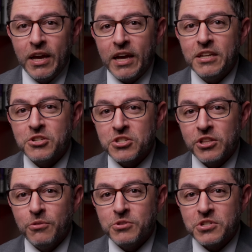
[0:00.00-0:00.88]
and
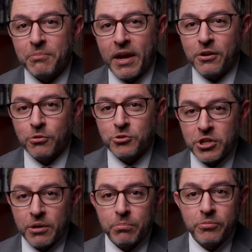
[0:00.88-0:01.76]
disclosed to
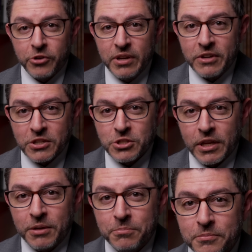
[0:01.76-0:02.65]
Microchip
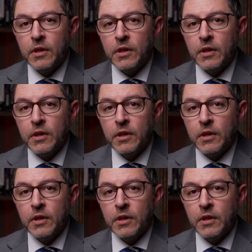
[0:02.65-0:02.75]
previously.